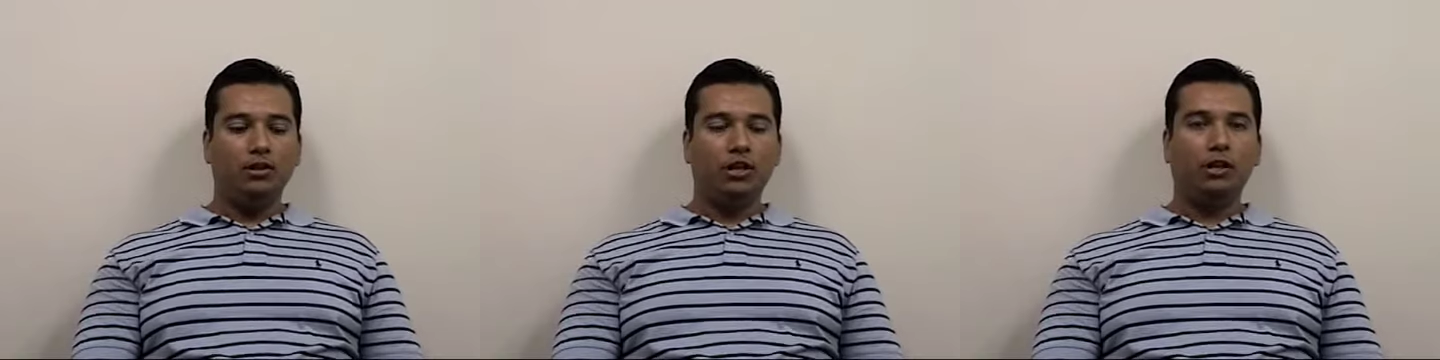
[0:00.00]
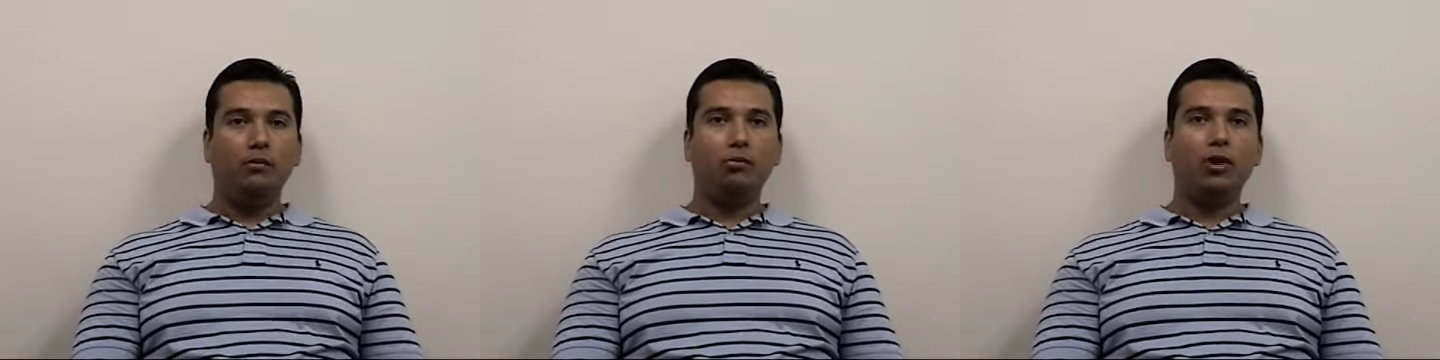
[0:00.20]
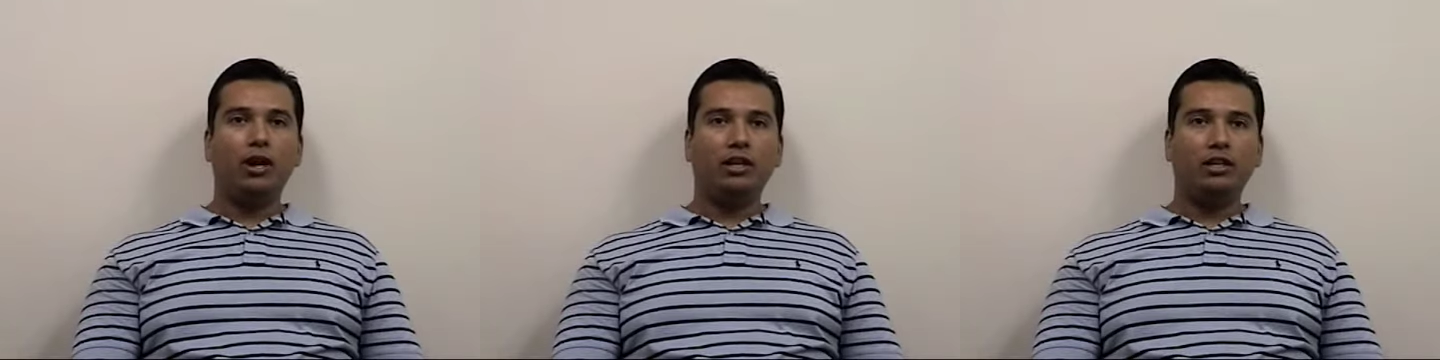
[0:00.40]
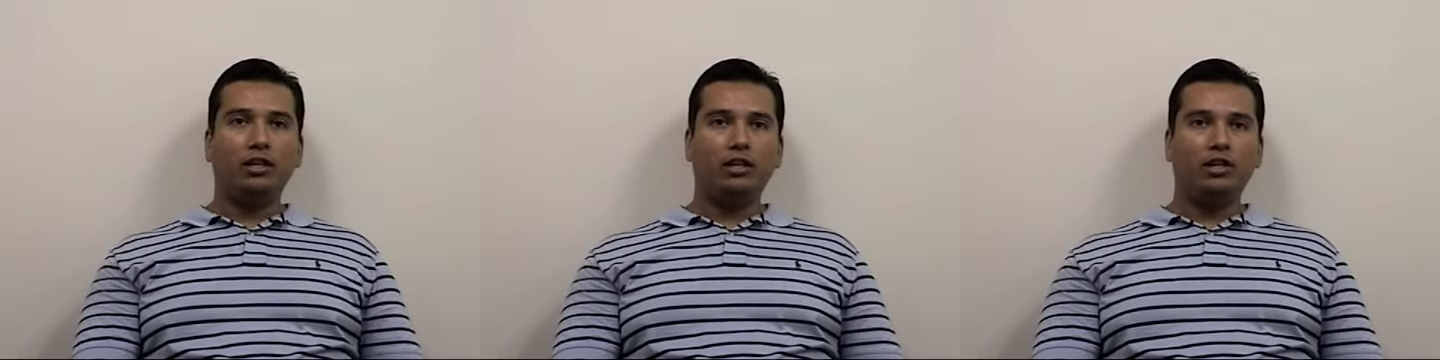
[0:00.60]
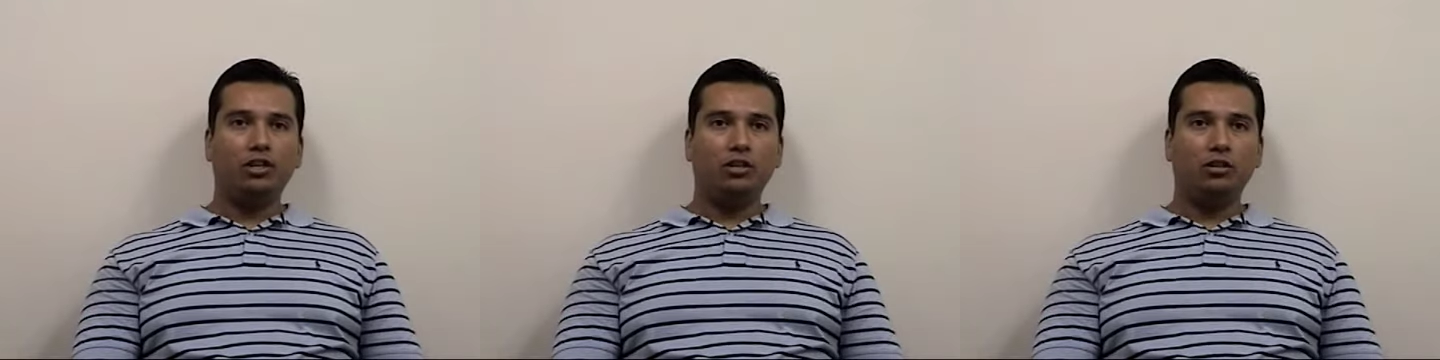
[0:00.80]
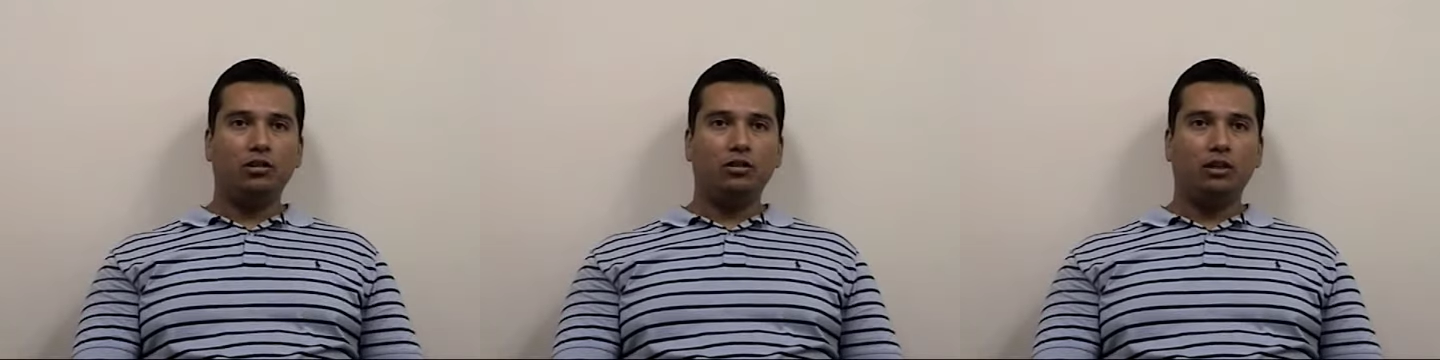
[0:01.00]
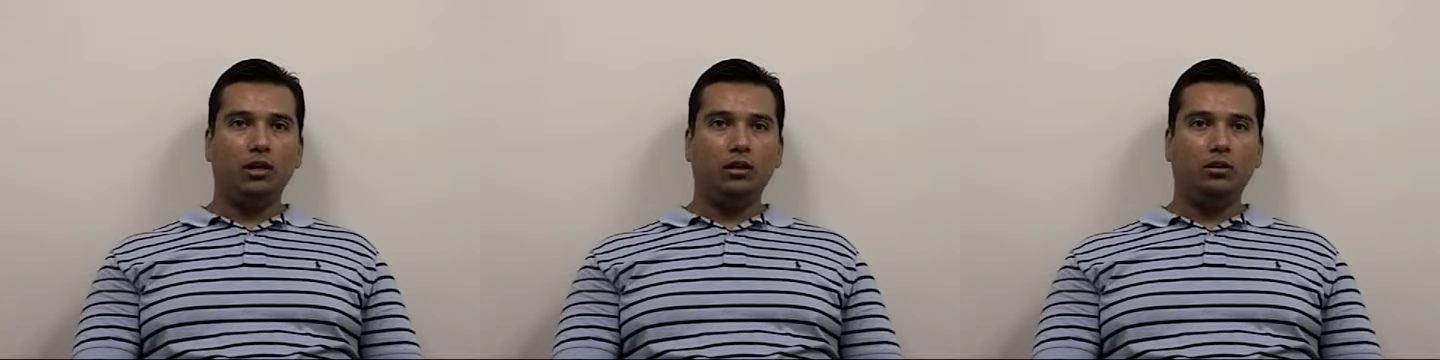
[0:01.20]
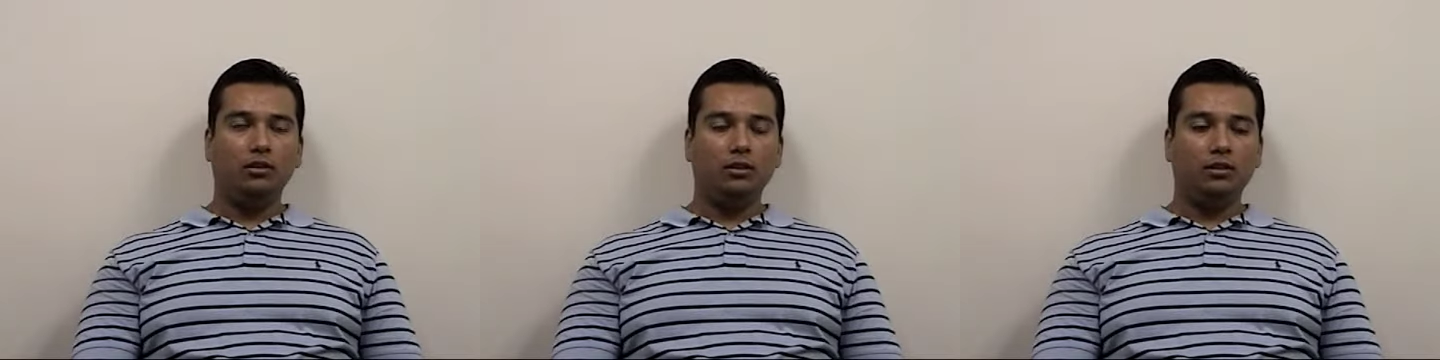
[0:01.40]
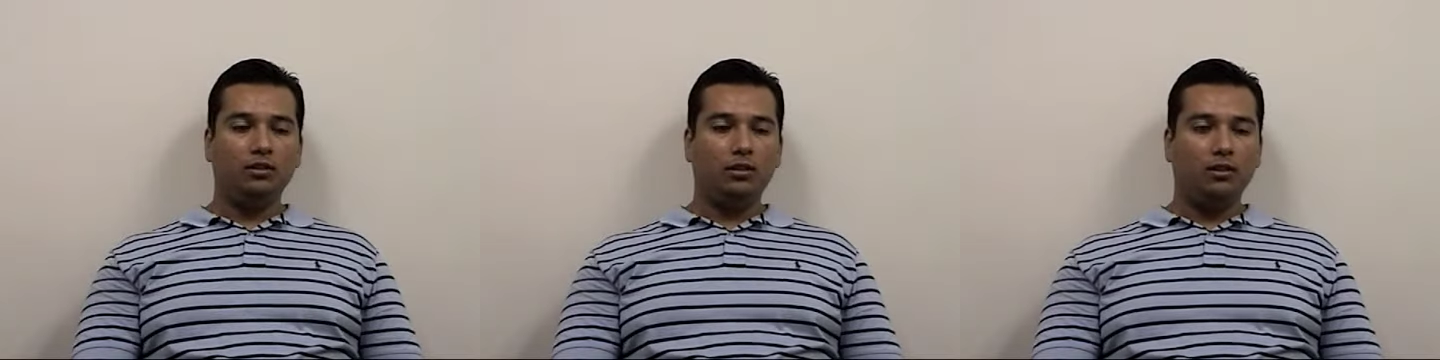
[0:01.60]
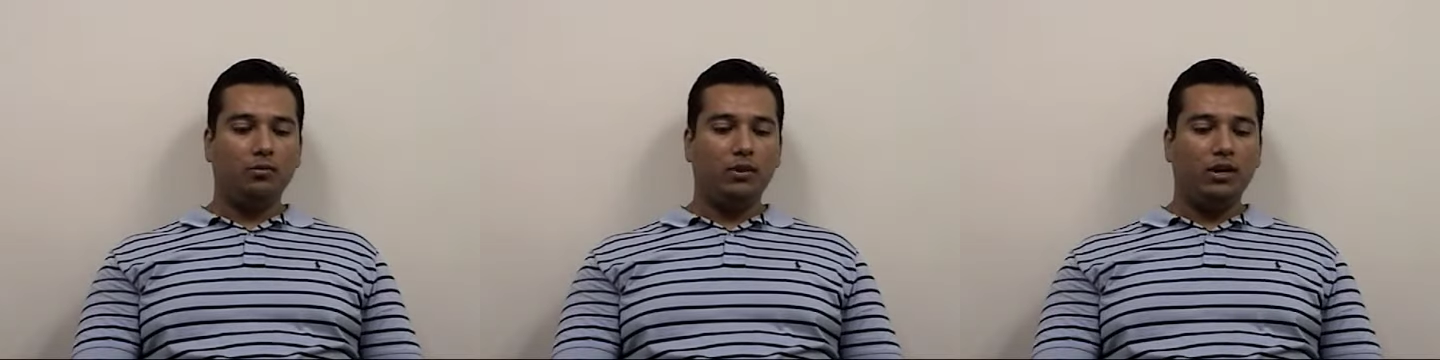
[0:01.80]
general practitioner who Dr.
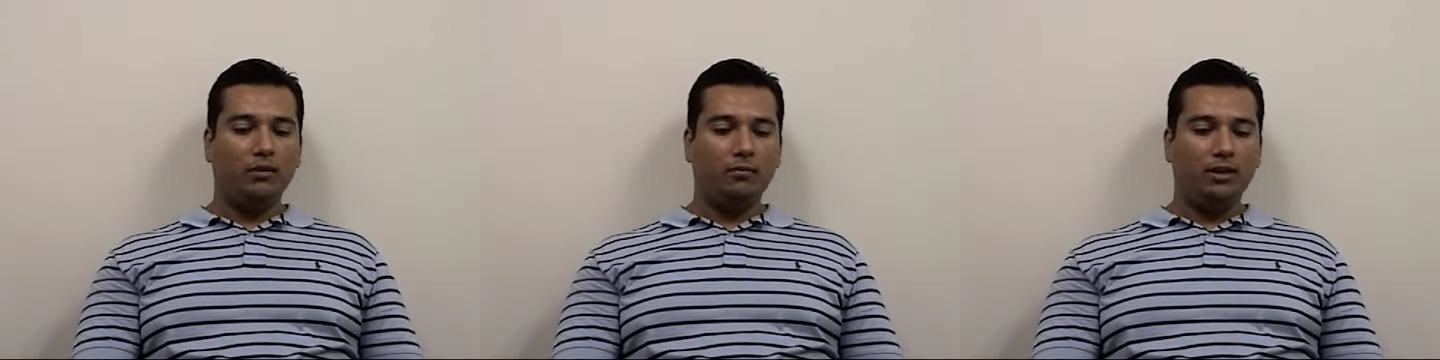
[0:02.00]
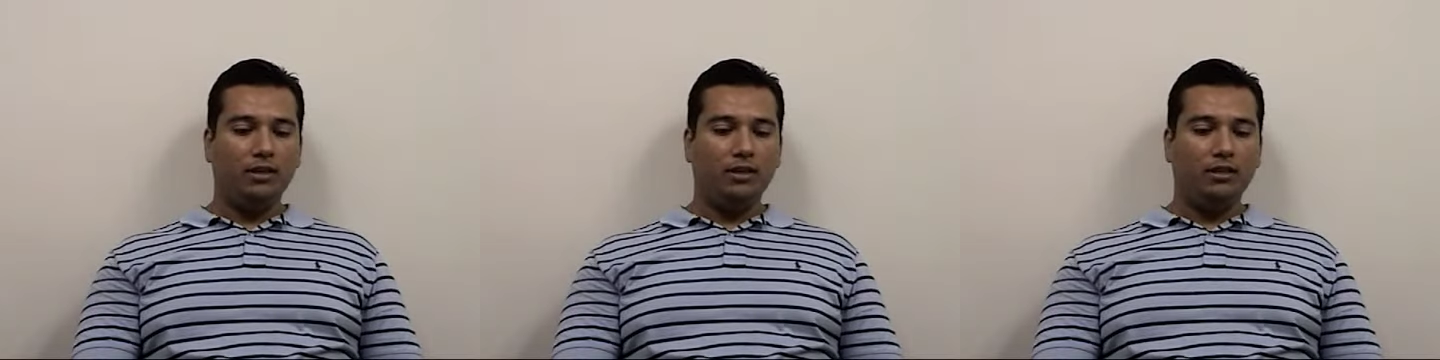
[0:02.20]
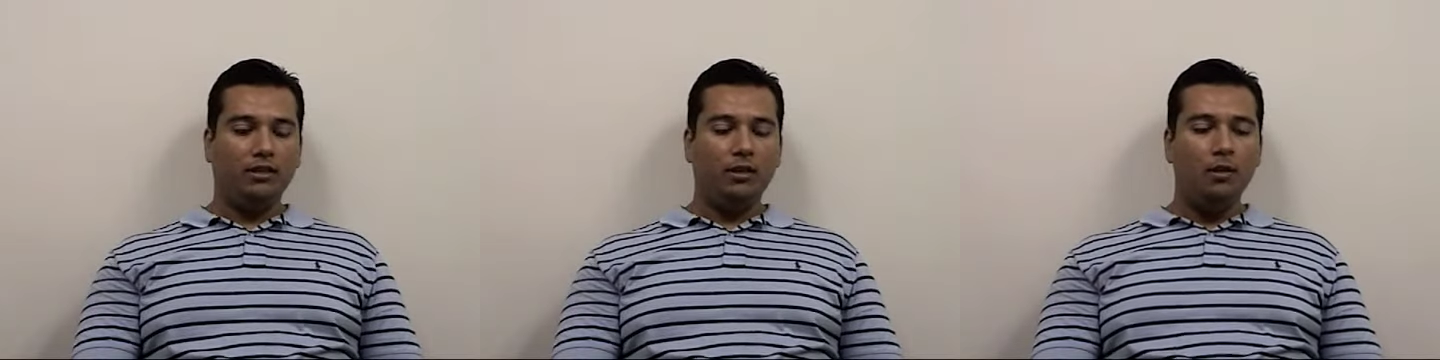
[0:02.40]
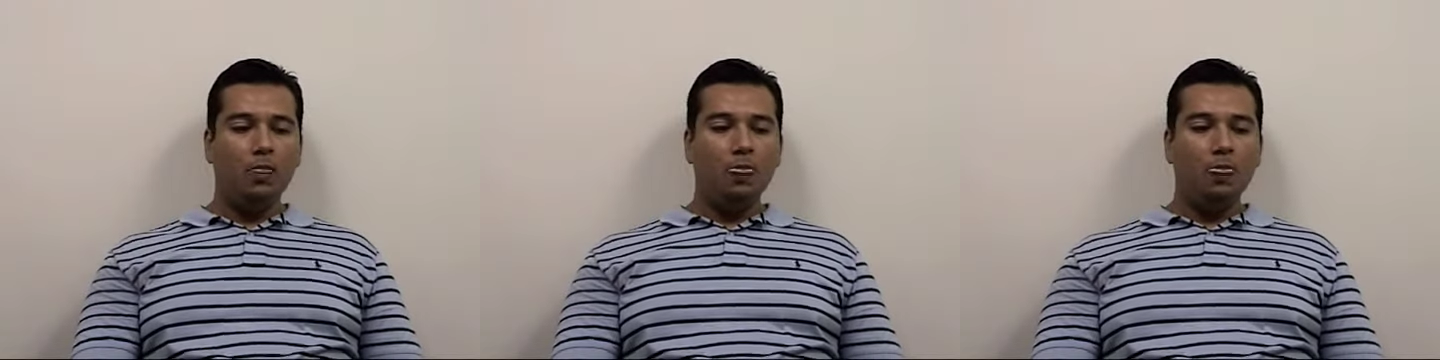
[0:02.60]
Lisk had recommended.